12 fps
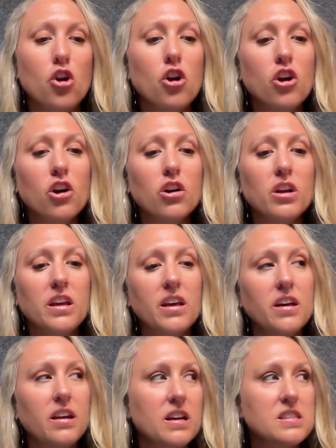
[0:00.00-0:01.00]
her
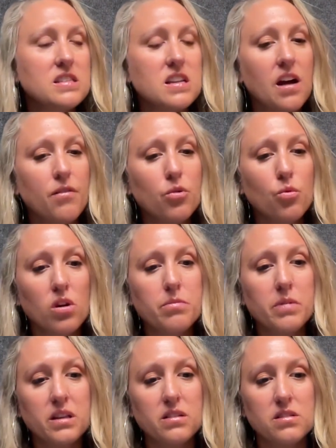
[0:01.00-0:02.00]
kid has never worn
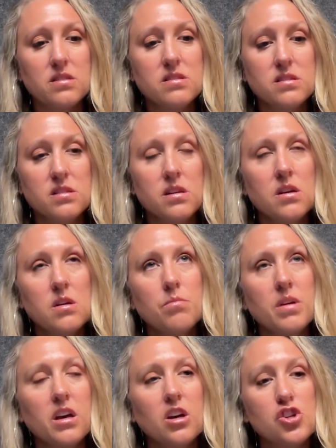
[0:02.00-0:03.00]
mittens
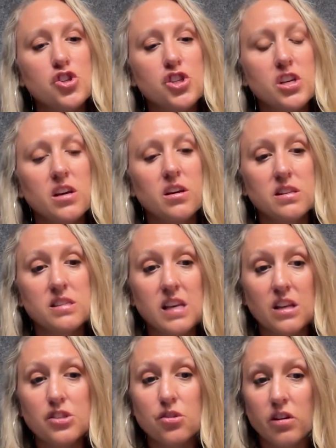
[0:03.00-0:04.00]
because she is
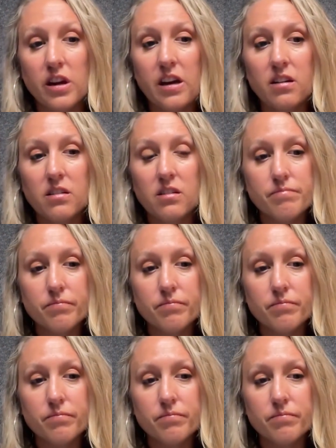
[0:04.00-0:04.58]
sensory,